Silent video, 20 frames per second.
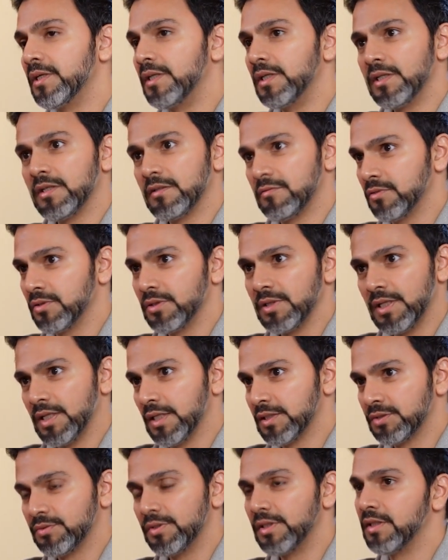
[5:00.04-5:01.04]
India for the
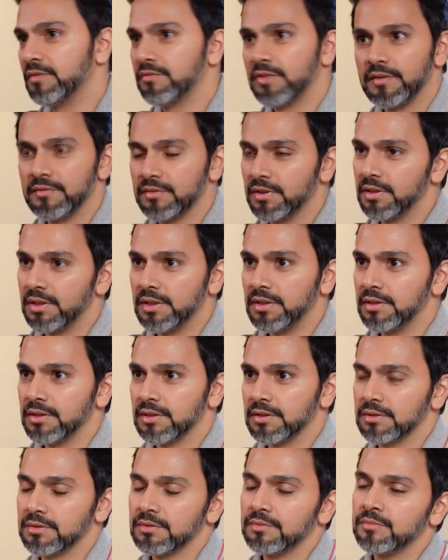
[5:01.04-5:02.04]
last 25-30
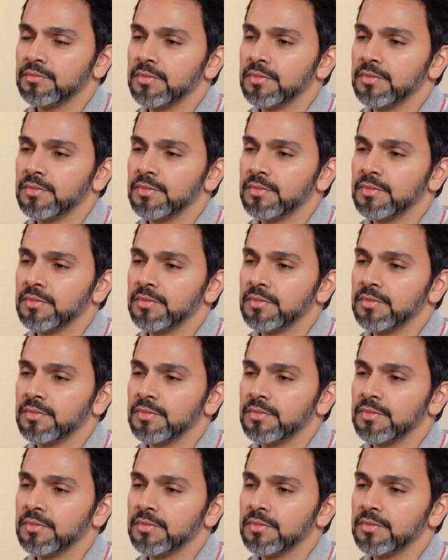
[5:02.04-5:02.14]
years.